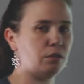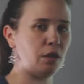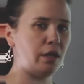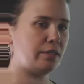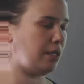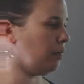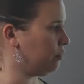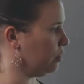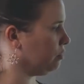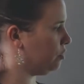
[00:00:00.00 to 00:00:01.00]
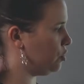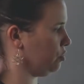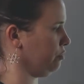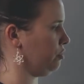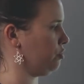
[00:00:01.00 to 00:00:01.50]
cross out the
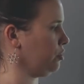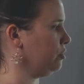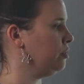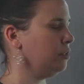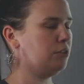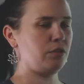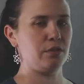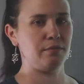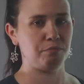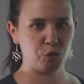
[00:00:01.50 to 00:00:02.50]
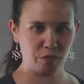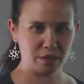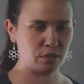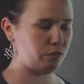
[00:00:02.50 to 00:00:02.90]
original version. This prevents